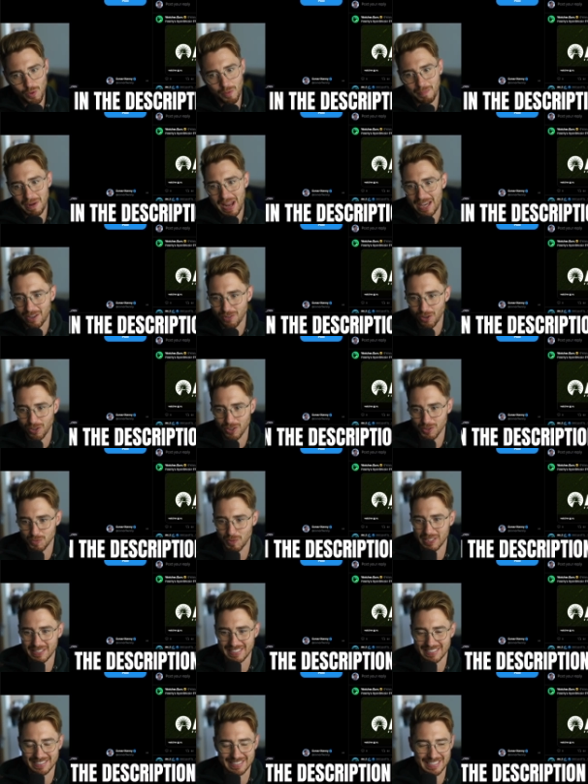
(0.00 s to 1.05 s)
when BlackRock's
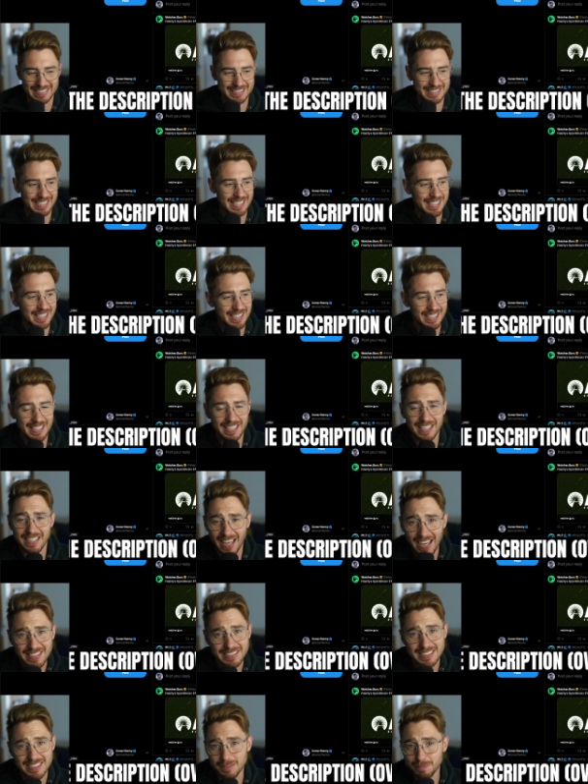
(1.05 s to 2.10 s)
one did this.
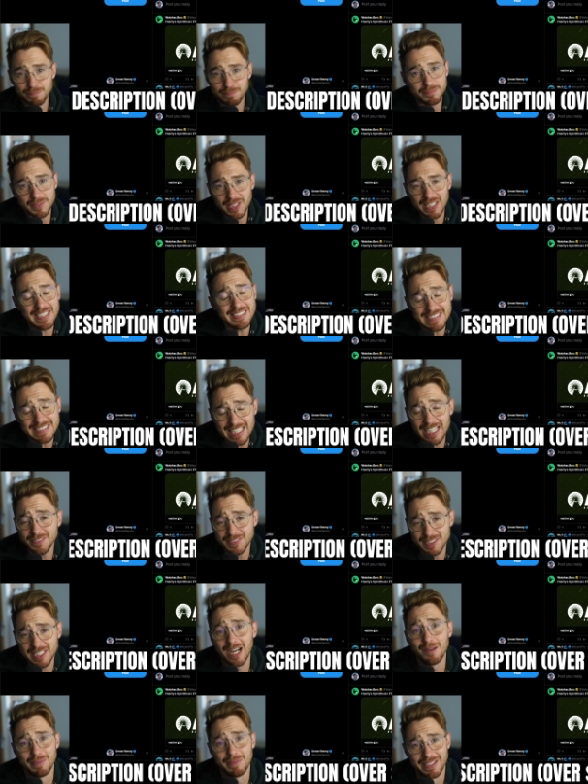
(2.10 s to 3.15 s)
Guys, the, the
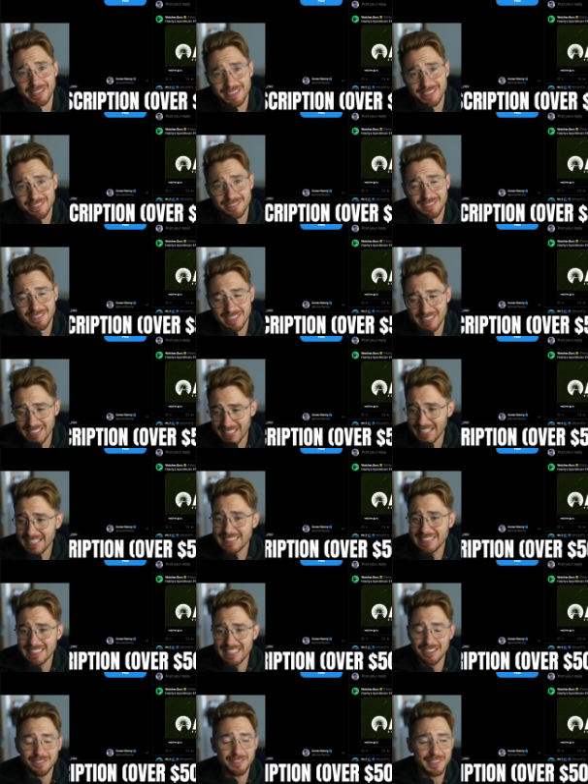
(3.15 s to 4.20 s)
ETF's coming. The
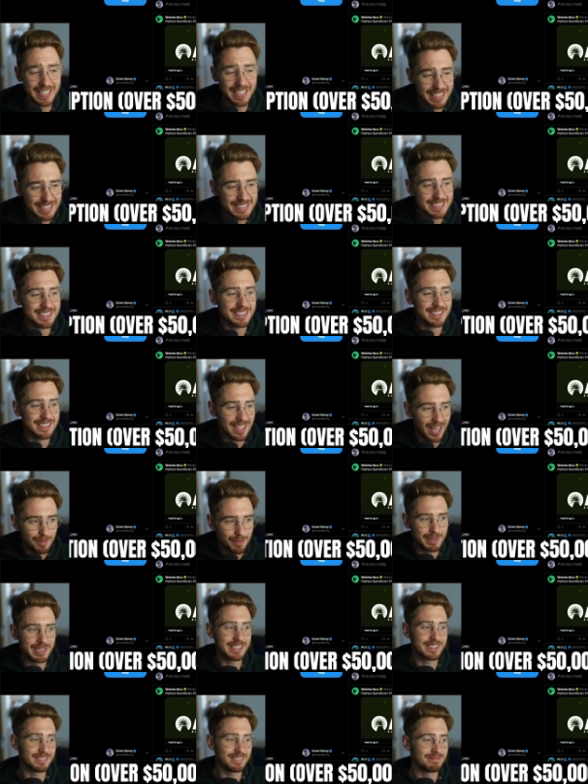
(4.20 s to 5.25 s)
ETF is
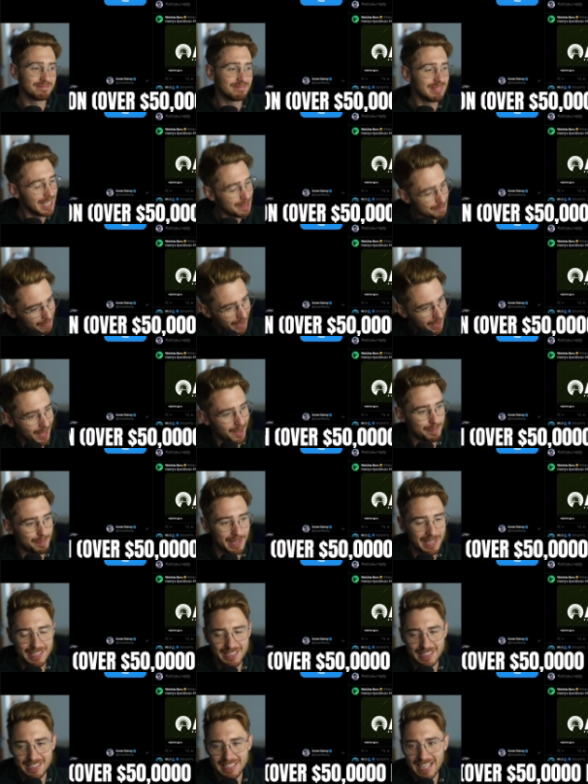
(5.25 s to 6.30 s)
coming in my
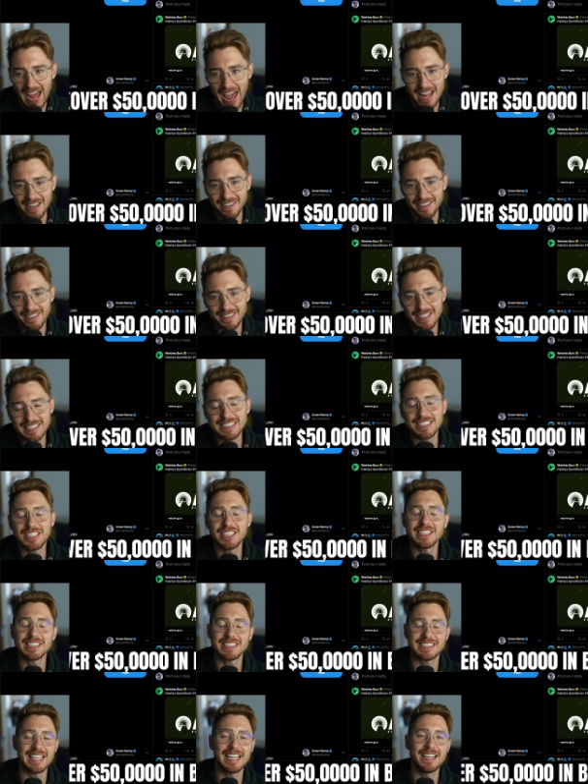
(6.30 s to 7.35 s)
opinion. And this is
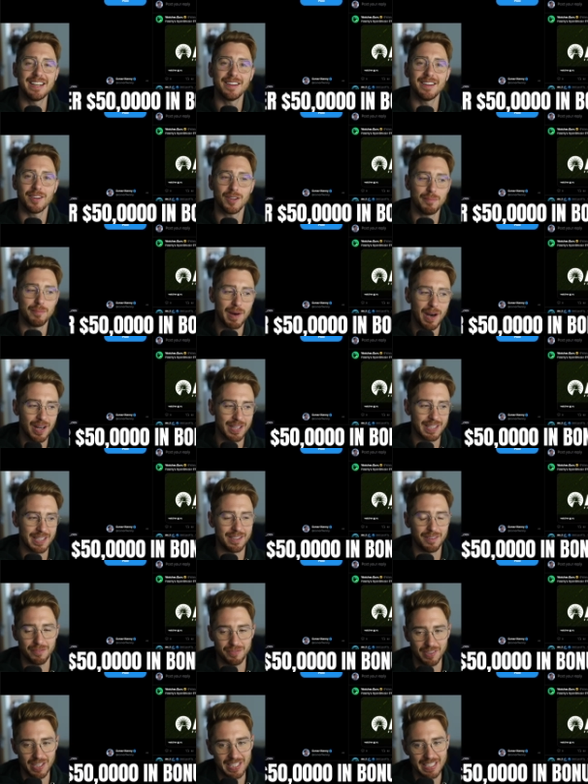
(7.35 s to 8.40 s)
going to send the
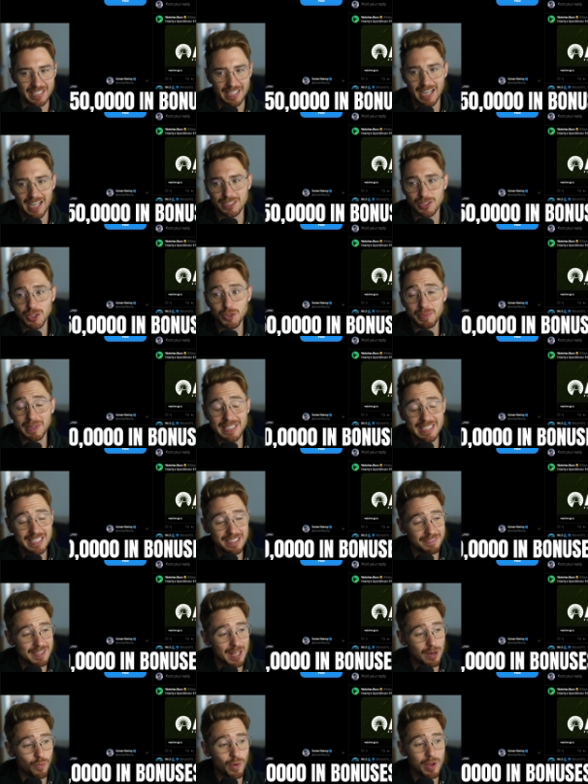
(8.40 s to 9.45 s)
market flying. I do
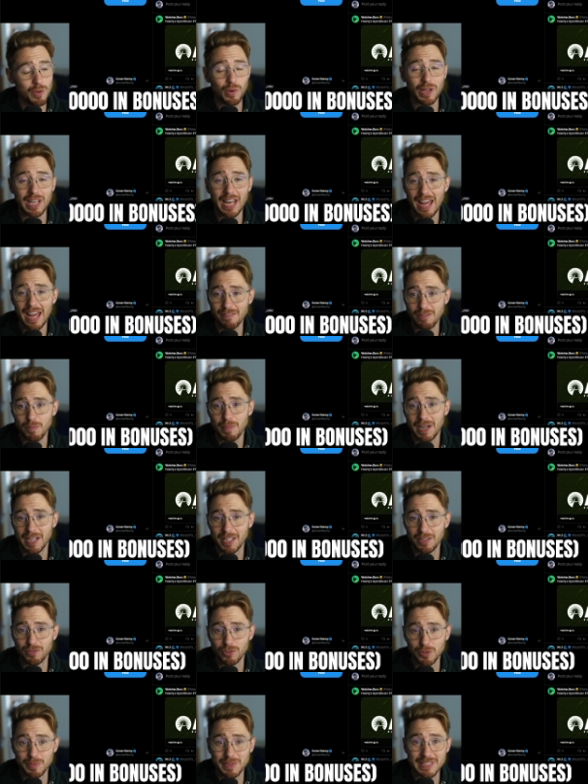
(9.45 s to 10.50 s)
believe that we will have a
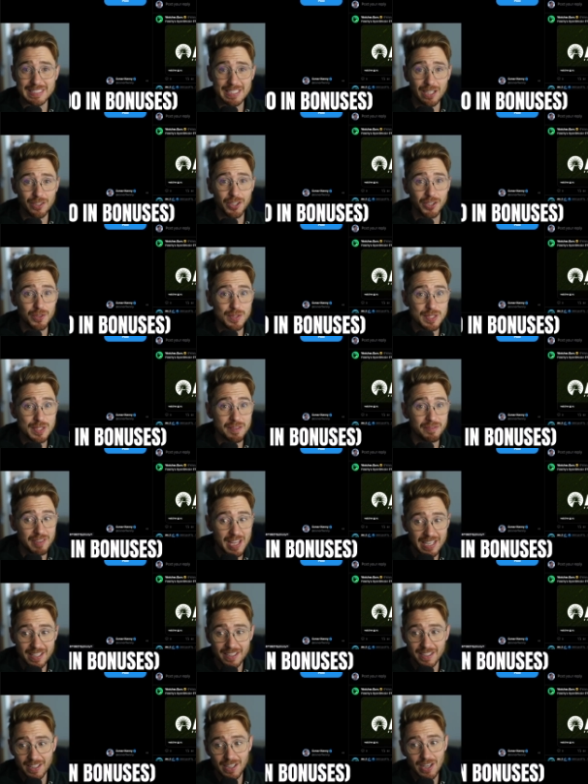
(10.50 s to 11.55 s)
buy the rumor, sell the news
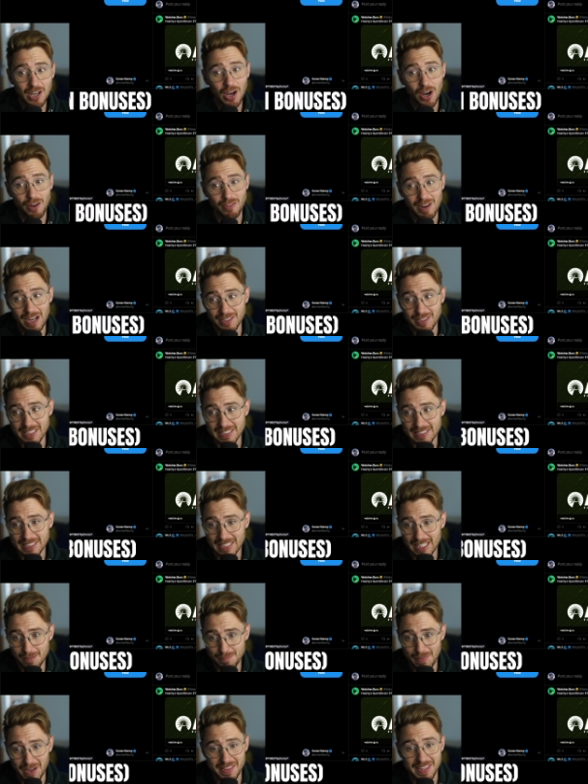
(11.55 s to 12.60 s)
event around this
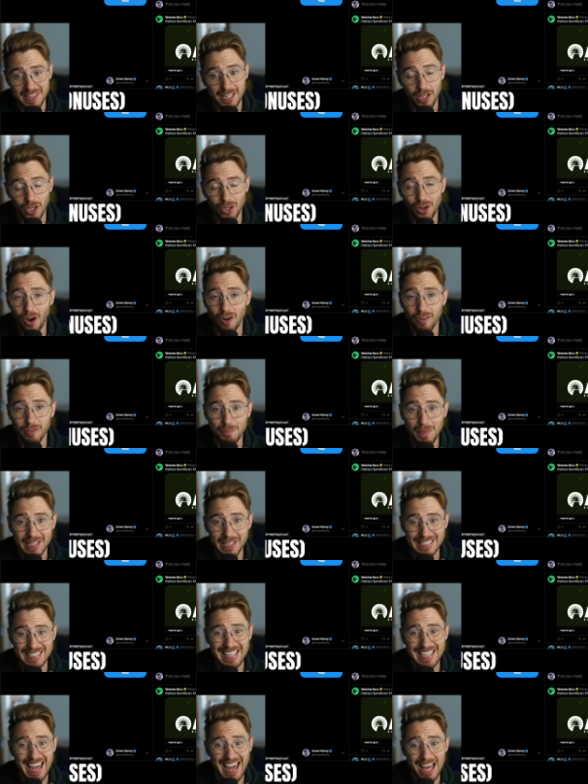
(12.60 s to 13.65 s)
time, but I think a lot of
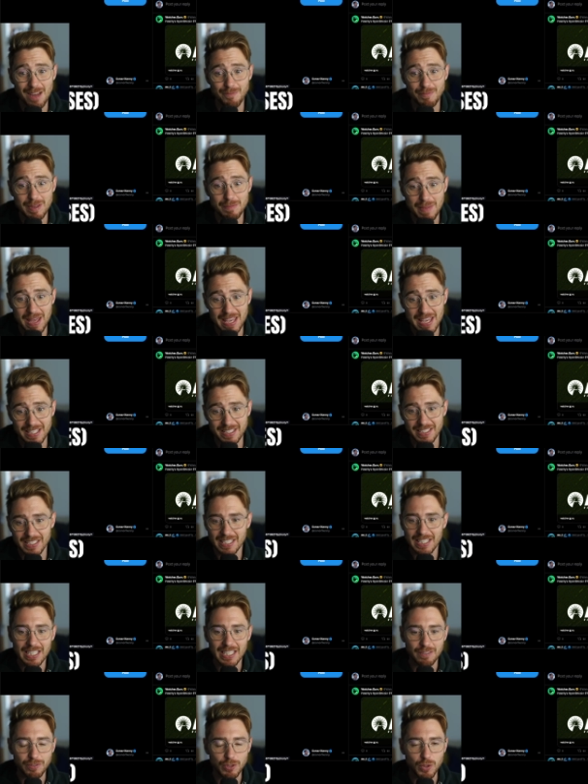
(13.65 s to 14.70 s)
money can be made
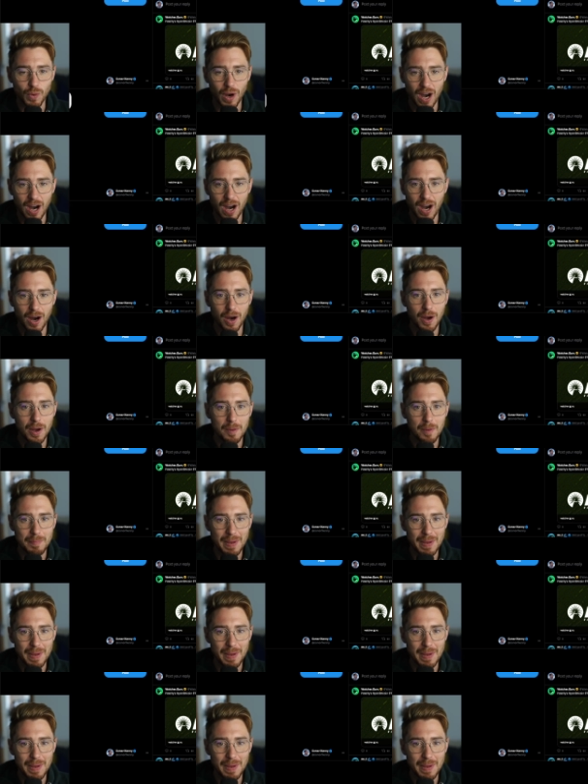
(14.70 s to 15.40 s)
if you are